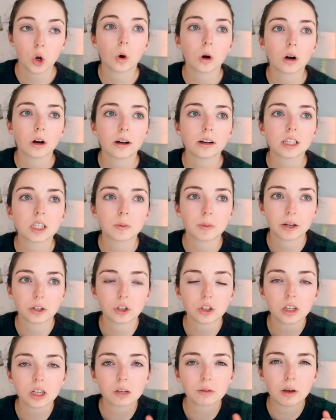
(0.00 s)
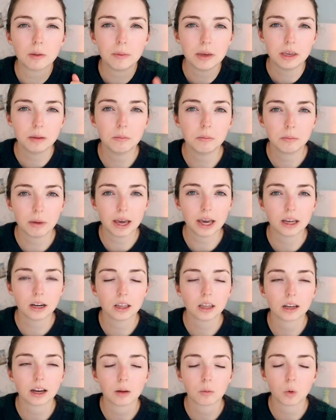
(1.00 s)
Or especially if I'm in bed
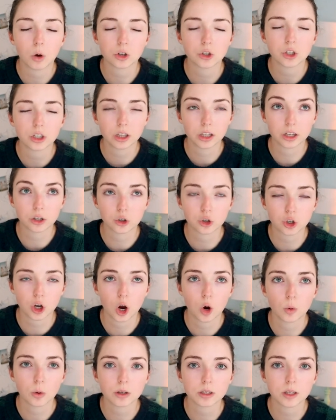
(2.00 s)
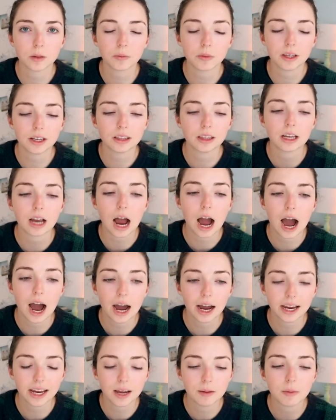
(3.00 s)
and I'm watching a show or something,
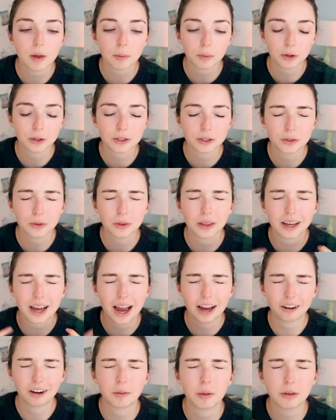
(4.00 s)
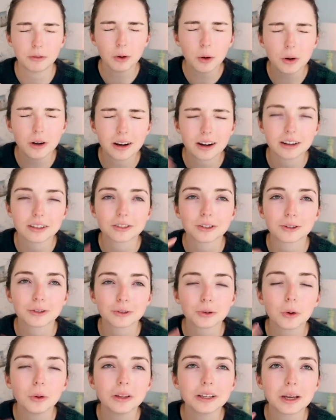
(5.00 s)
I am that person who I grab my phone and I start
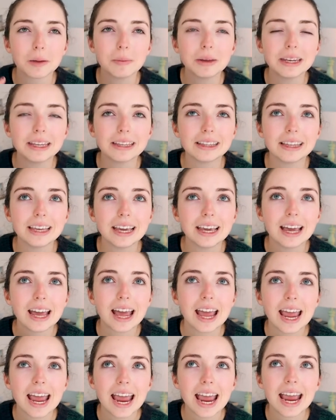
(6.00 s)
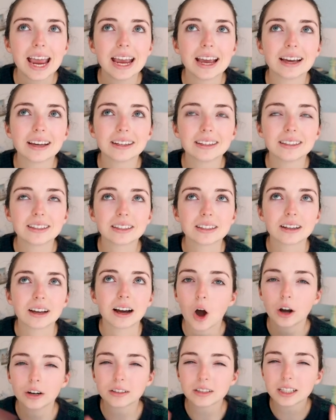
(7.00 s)
scrolling immediately. And
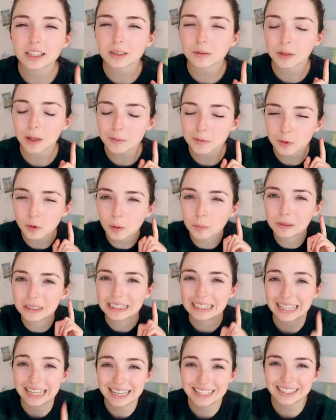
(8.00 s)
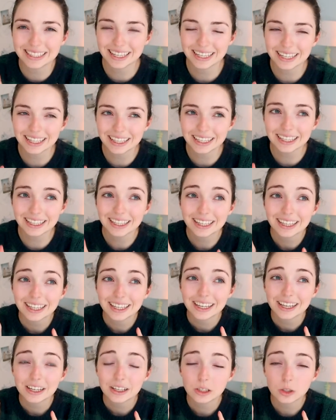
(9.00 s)
honestly, sometimes replacing
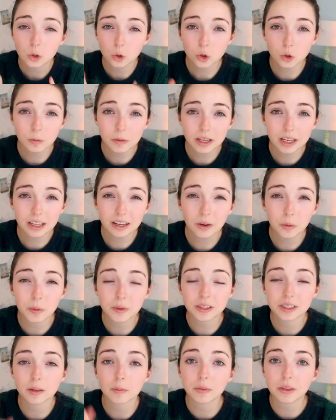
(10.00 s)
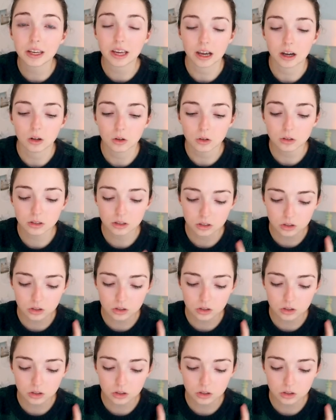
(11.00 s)
social media with something else.